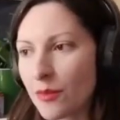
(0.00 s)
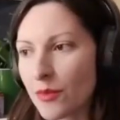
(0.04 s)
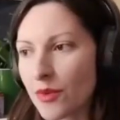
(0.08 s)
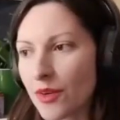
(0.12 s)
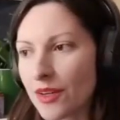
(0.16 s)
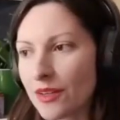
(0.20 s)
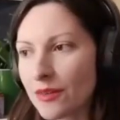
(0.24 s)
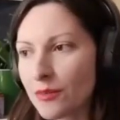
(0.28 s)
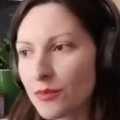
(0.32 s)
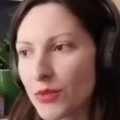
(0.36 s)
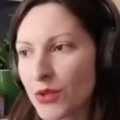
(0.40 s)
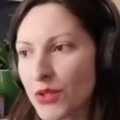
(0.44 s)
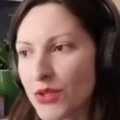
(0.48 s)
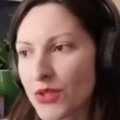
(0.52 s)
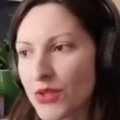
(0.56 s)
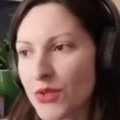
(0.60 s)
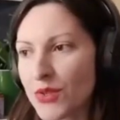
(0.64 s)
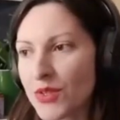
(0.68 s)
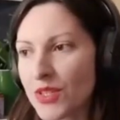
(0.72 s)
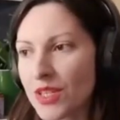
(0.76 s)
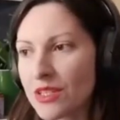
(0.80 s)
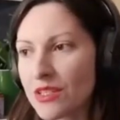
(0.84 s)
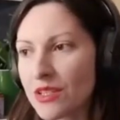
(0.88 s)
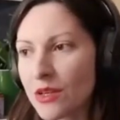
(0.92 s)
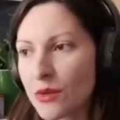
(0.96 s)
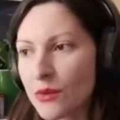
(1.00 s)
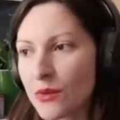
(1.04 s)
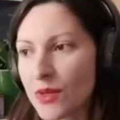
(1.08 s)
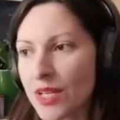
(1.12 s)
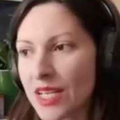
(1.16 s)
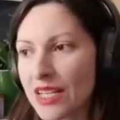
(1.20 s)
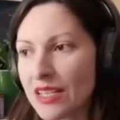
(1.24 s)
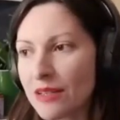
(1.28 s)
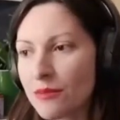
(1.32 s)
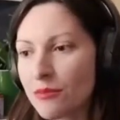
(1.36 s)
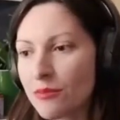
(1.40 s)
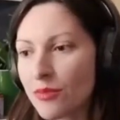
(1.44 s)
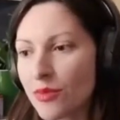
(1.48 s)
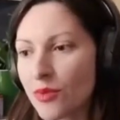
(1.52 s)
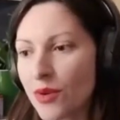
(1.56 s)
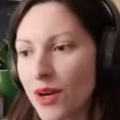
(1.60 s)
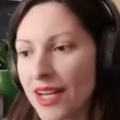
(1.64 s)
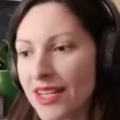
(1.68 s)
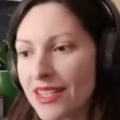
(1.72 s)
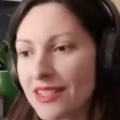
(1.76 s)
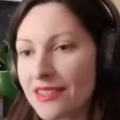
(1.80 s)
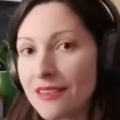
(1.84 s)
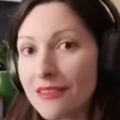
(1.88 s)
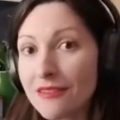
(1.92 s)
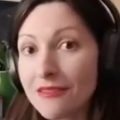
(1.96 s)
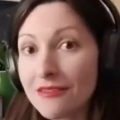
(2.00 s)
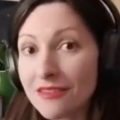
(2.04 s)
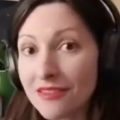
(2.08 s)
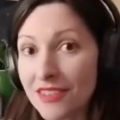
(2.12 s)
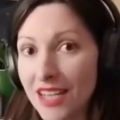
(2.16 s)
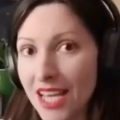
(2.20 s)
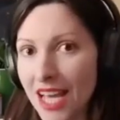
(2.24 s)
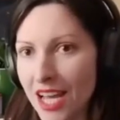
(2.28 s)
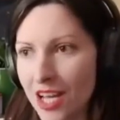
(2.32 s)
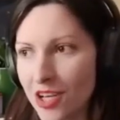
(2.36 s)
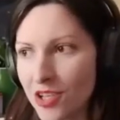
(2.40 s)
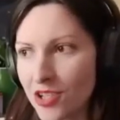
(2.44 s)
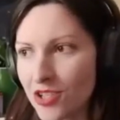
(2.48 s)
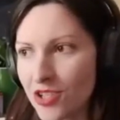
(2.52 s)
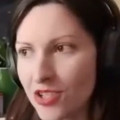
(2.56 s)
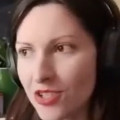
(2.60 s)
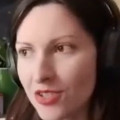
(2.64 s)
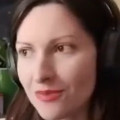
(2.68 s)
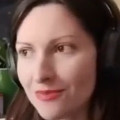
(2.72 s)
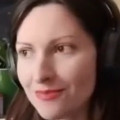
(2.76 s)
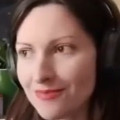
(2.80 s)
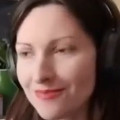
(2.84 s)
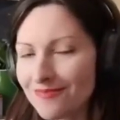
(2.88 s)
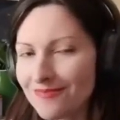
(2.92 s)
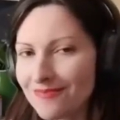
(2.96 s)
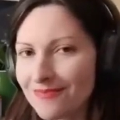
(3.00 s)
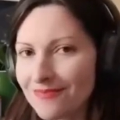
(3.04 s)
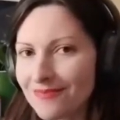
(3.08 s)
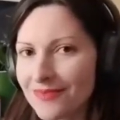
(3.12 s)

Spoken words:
camera produces a really bright flash.